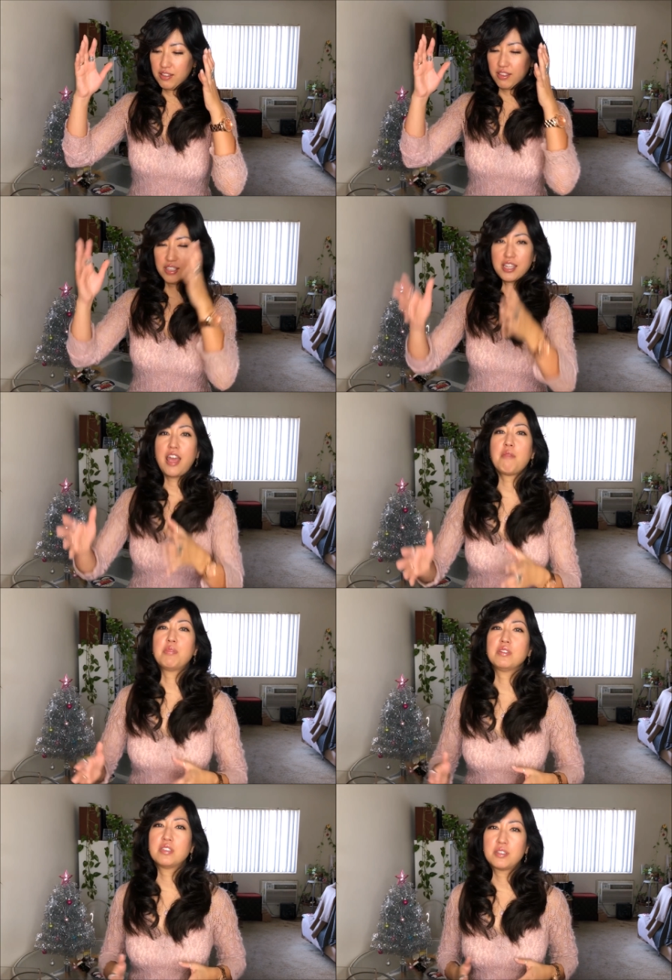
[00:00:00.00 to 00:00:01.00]
This
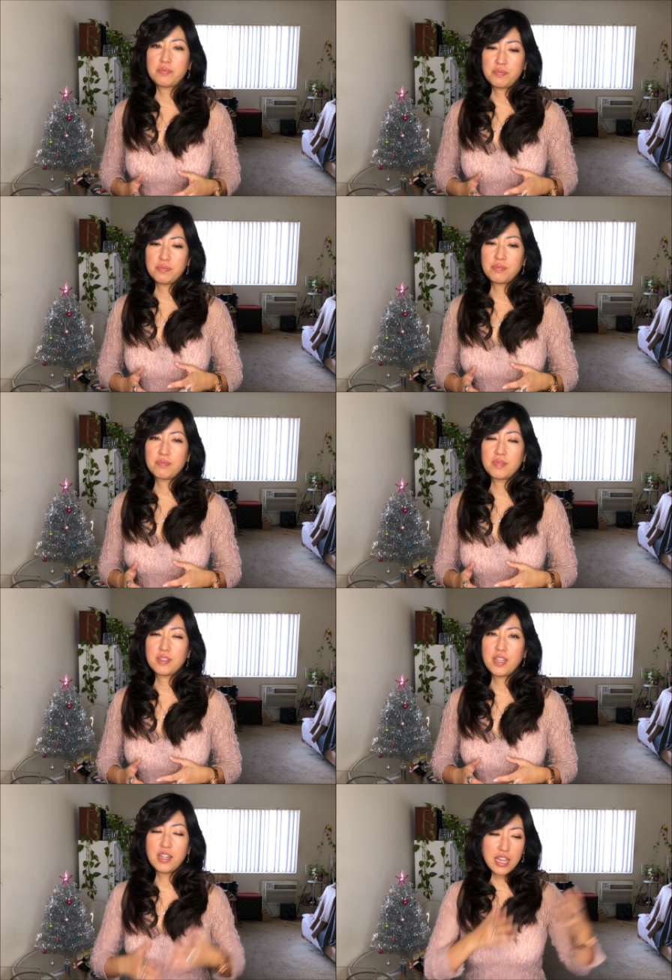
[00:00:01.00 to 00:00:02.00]
happened
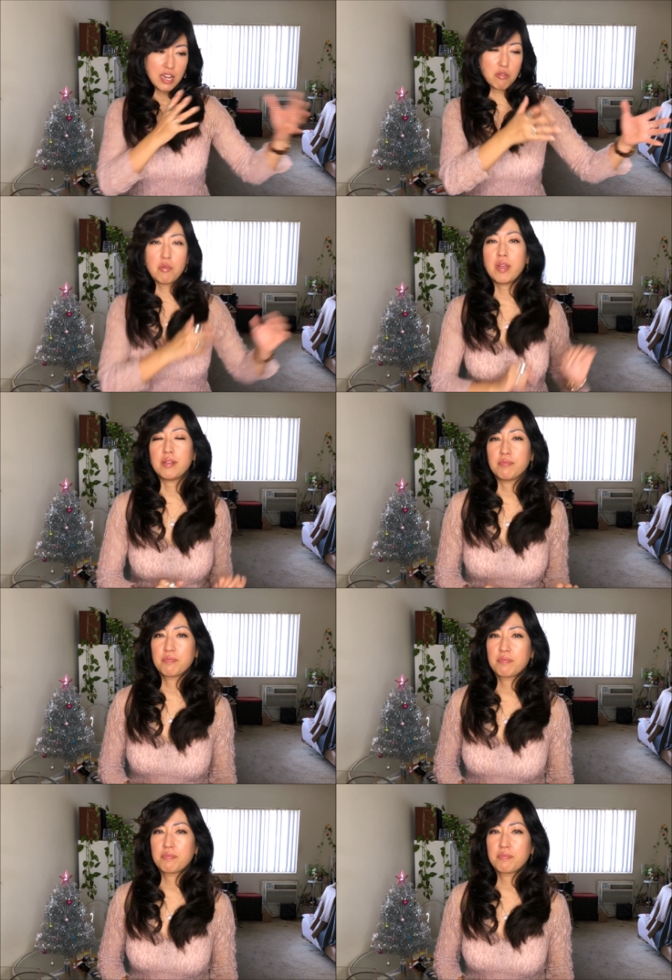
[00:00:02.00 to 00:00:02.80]
and hero win.